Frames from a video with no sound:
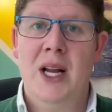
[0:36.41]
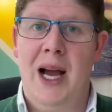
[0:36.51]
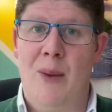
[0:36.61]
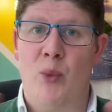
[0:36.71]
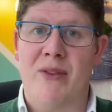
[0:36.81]

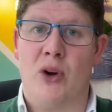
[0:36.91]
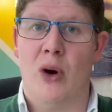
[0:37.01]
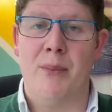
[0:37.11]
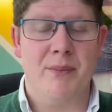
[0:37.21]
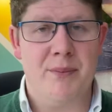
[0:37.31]
And we've
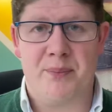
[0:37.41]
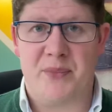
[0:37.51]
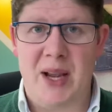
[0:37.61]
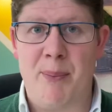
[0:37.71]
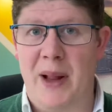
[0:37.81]
got
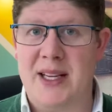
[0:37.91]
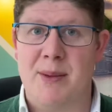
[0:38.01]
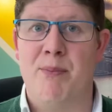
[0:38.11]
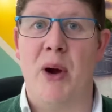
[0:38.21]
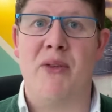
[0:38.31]
templates
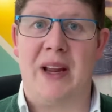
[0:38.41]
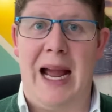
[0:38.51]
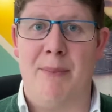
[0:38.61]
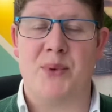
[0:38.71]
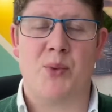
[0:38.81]
in both
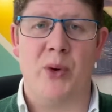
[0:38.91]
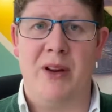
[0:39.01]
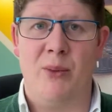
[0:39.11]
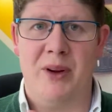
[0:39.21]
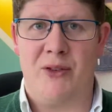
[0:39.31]
camps
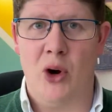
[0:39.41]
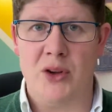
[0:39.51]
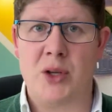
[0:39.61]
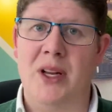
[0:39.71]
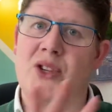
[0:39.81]
we've got.
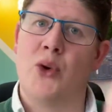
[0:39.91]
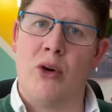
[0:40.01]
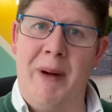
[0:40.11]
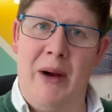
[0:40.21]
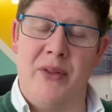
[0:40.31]
So let's talk
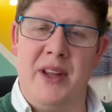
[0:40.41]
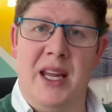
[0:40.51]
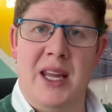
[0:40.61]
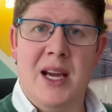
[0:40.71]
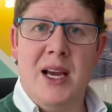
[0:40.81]
about
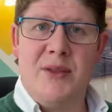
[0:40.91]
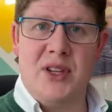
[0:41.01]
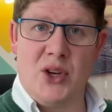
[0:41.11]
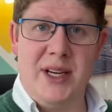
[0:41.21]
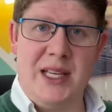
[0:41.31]
the
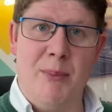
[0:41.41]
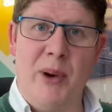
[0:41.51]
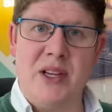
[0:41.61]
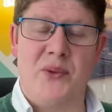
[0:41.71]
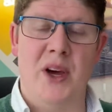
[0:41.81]
design
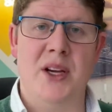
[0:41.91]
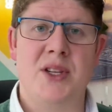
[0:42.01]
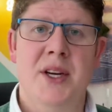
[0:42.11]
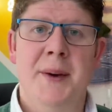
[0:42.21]
templates first.